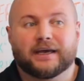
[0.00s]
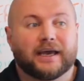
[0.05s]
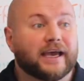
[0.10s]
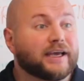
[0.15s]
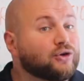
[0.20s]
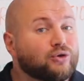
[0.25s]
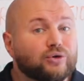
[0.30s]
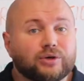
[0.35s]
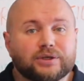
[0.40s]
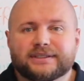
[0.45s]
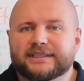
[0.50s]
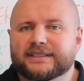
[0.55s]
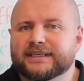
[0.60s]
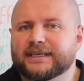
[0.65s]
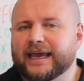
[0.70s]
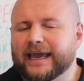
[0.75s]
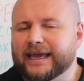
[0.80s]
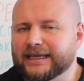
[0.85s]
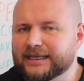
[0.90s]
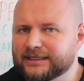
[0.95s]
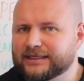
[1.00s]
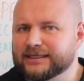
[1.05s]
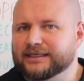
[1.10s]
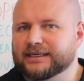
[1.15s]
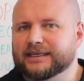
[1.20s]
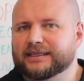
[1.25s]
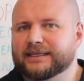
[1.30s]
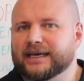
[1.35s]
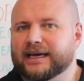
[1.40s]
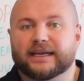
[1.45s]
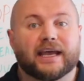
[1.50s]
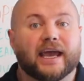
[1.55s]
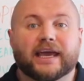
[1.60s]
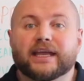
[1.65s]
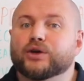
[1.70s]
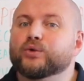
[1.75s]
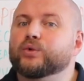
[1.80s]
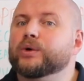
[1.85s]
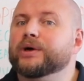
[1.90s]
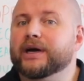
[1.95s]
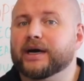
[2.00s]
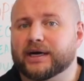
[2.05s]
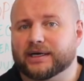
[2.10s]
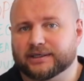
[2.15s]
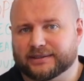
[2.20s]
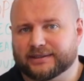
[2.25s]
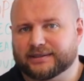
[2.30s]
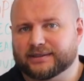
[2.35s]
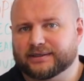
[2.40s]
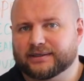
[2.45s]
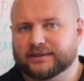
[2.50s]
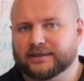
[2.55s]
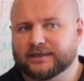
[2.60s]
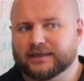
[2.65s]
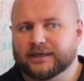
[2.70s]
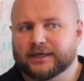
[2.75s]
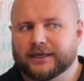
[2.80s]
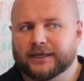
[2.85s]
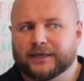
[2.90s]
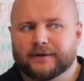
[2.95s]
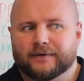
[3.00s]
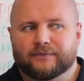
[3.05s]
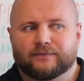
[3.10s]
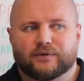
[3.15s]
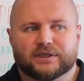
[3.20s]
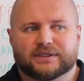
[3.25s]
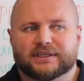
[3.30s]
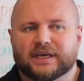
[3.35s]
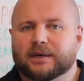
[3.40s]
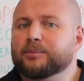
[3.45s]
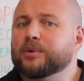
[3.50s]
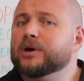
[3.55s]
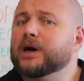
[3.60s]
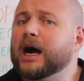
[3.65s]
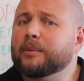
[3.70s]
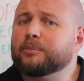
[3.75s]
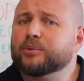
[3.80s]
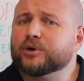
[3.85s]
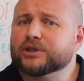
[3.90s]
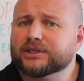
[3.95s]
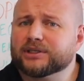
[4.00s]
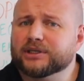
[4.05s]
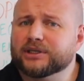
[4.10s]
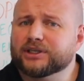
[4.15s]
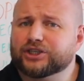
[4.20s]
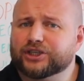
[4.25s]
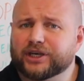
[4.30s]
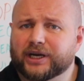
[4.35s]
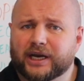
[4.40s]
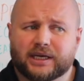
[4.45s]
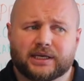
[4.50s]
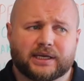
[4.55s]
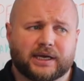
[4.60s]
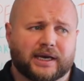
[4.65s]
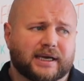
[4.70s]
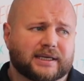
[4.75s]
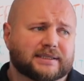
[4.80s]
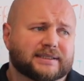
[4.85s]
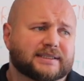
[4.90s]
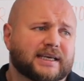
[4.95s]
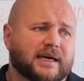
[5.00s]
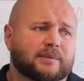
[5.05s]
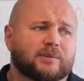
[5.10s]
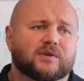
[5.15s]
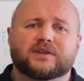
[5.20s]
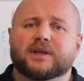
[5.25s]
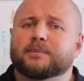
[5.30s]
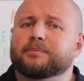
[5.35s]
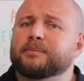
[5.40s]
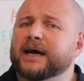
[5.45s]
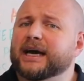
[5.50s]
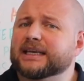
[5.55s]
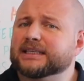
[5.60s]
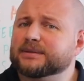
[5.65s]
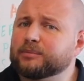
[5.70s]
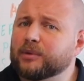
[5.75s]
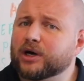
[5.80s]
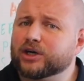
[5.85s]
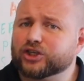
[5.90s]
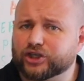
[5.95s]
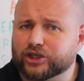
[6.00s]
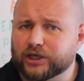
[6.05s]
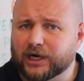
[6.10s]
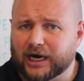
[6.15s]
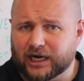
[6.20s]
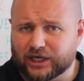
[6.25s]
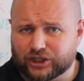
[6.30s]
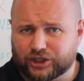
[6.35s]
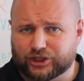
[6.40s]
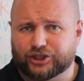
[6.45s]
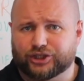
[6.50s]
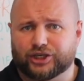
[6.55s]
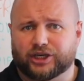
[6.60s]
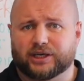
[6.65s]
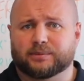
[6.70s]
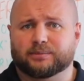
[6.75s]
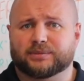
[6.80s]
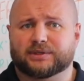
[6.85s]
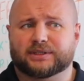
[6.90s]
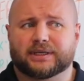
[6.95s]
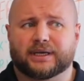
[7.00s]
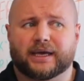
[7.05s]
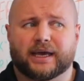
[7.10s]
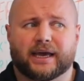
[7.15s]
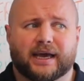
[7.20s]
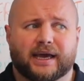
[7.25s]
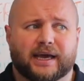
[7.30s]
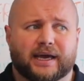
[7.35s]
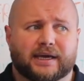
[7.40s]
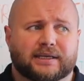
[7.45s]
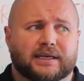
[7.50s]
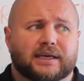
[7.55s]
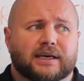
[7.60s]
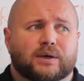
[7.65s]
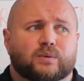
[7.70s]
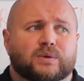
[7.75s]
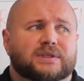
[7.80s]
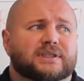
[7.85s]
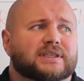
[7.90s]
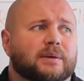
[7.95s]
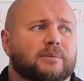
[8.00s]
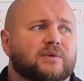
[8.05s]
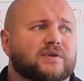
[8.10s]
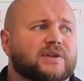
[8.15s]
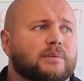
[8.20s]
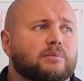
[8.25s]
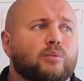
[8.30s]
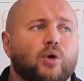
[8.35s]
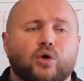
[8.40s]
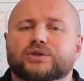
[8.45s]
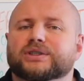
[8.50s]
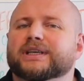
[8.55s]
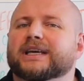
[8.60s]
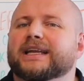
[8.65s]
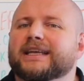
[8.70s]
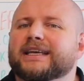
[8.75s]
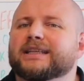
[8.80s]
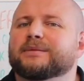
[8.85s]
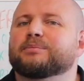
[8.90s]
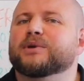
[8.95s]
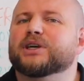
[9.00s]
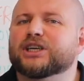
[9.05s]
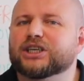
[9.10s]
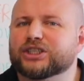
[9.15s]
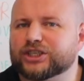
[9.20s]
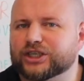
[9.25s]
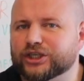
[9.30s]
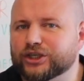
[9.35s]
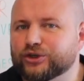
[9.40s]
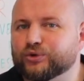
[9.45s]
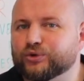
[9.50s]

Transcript: And you don't see anything like that anywhere else. For example, I personally train at some of the best martial arts gyms and with some of the most elite military